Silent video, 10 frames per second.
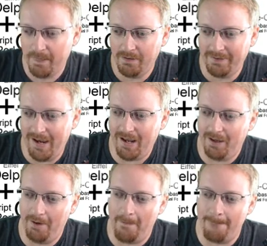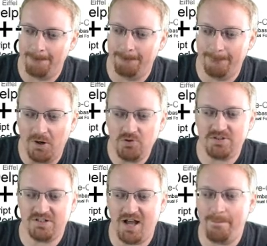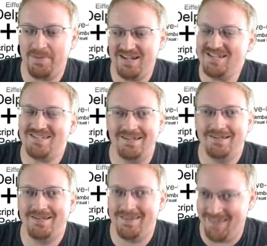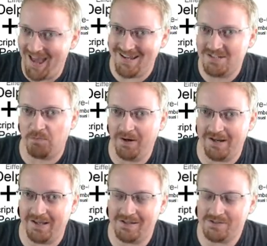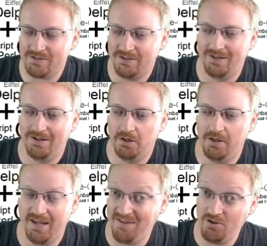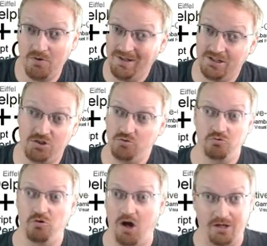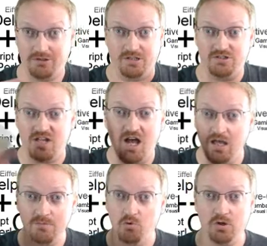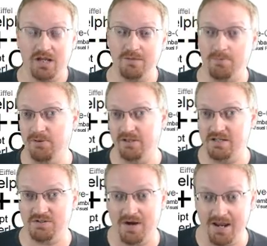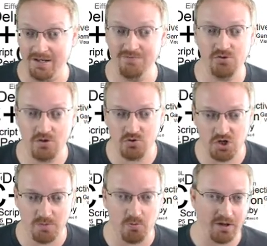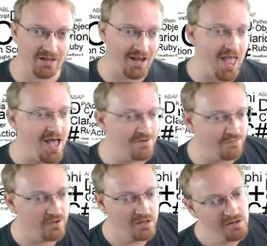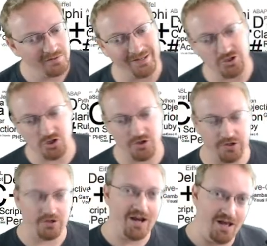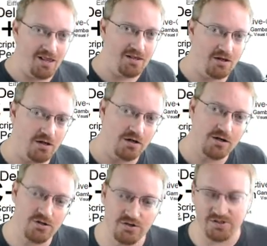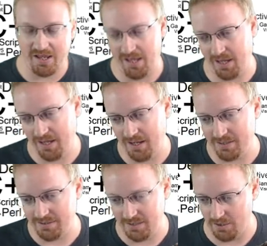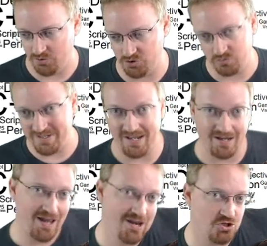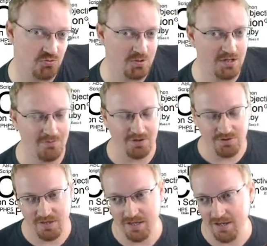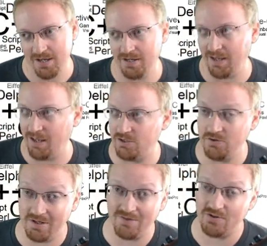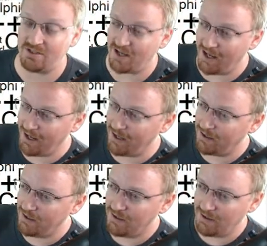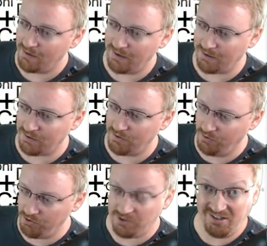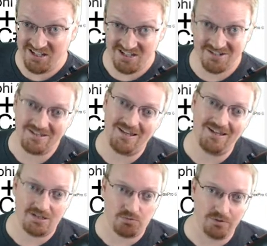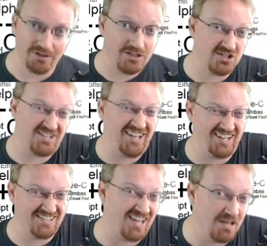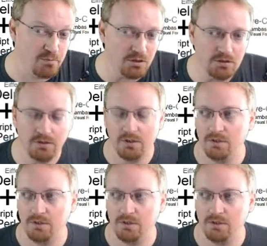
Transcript: Like most companies, that is what it is. Even though it could do a ton more capabilities, right? Even though SharePoint can have like share your calendars and, you know, do data entry with it. And you can even tie like the whole lists thing is really just like a table.